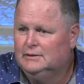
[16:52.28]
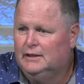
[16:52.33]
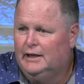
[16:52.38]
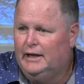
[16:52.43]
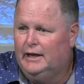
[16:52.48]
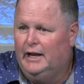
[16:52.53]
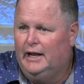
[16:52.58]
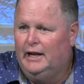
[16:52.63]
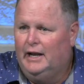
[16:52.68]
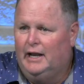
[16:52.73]

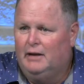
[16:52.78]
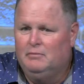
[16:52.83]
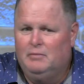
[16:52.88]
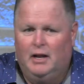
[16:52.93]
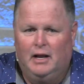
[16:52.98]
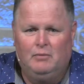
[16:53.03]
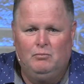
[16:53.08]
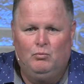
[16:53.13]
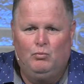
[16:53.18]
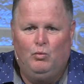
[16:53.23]

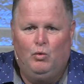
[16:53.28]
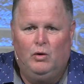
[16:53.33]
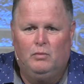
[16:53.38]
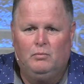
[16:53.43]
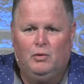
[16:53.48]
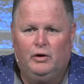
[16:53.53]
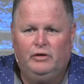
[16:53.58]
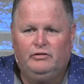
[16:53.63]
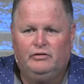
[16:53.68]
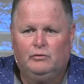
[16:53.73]
And what
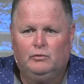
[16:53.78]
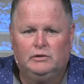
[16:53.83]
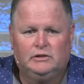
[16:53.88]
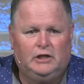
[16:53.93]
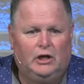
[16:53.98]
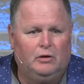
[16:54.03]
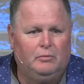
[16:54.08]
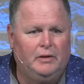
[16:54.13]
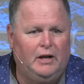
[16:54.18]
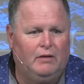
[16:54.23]
Marisa would
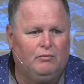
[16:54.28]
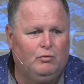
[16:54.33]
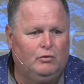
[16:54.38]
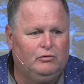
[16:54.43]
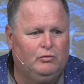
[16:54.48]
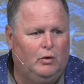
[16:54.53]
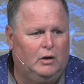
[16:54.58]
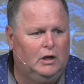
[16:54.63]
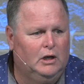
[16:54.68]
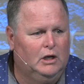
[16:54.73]
tell me every
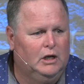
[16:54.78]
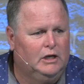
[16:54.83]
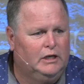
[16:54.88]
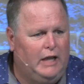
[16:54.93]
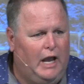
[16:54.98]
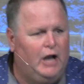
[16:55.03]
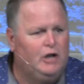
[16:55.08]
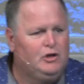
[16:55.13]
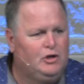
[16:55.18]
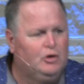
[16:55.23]
once in a while,
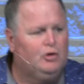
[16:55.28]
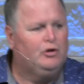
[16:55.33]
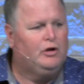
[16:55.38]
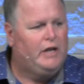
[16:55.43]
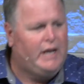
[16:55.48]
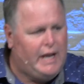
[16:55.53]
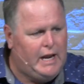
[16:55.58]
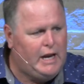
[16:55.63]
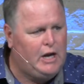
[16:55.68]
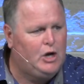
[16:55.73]
yeah, you're
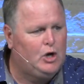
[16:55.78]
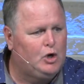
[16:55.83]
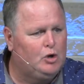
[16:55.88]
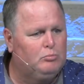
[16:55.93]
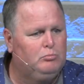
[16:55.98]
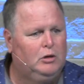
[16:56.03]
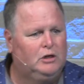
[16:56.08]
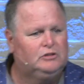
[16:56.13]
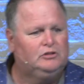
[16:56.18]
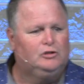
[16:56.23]
here,
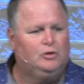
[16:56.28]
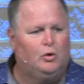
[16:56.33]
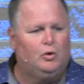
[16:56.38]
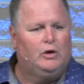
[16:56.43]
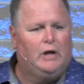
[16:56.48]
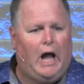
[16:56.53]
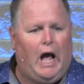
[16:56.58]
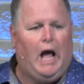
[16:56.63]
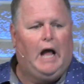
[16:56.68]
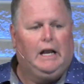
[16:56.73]
but you're
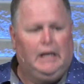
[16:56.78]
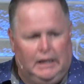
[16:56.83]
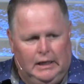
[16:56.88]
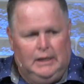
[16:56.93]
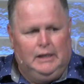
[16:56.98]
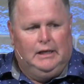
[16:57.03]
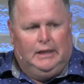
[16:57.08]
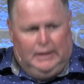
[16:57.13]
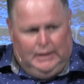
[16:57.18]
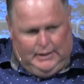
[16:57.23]
not
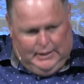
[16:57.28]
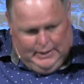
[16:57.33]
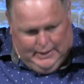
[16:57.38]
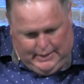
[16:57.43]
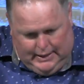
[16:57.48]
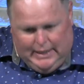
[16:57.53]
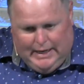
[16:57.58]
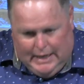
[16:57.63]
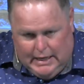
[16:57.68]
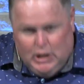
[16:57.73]

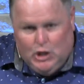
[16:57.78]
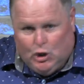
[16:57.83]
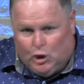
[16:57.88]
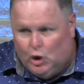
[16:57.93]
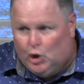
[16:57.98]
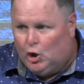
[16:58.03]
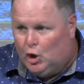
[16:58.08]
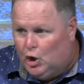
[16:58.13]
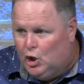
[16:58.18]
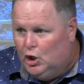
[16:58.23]

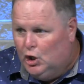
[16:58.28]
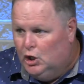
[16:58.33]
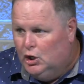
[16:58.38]
here.